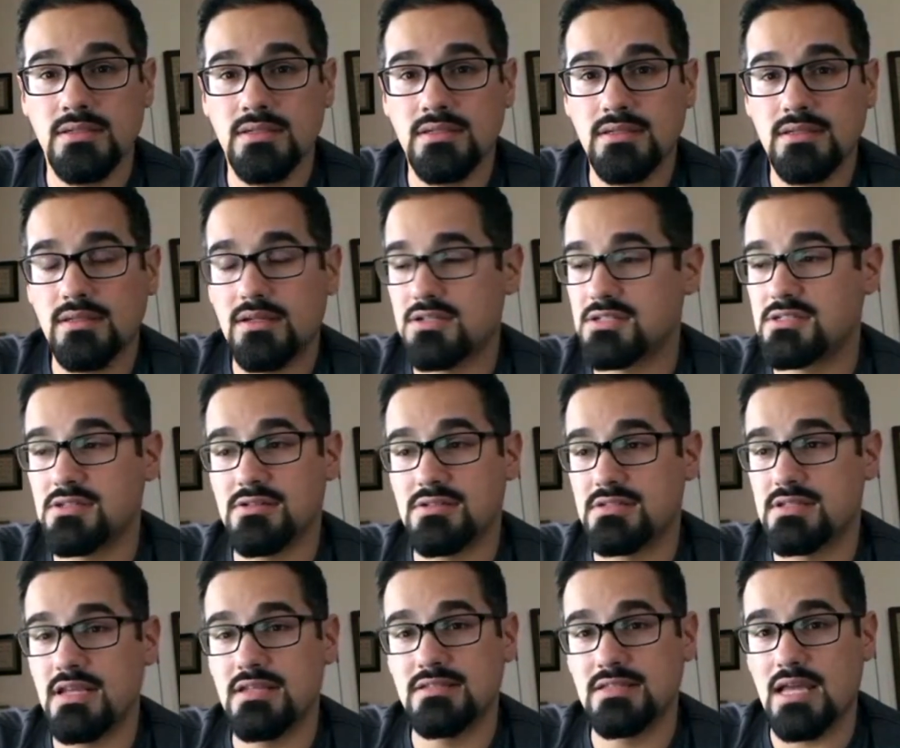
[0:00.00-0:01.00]
There's still
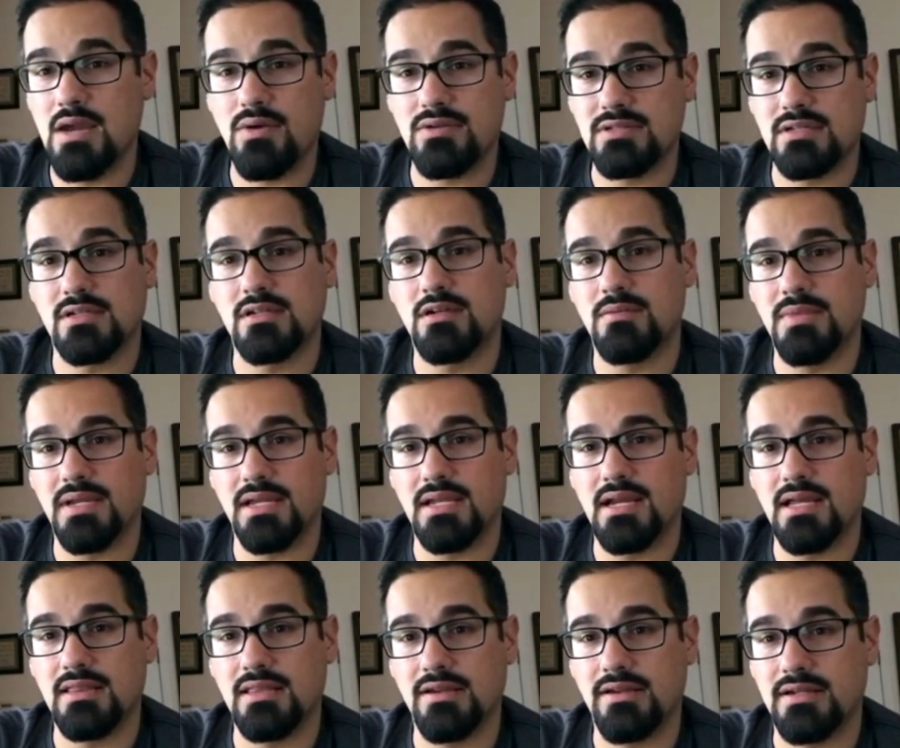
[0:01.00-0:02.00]
scenes now where it's like, oh my
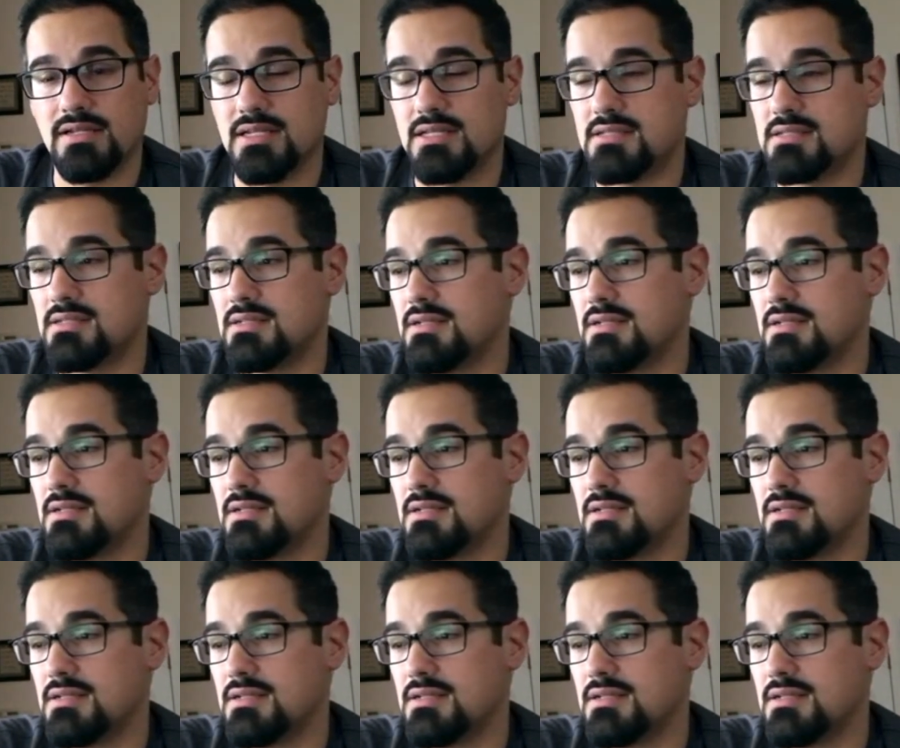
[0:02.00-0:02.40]
god, there it is.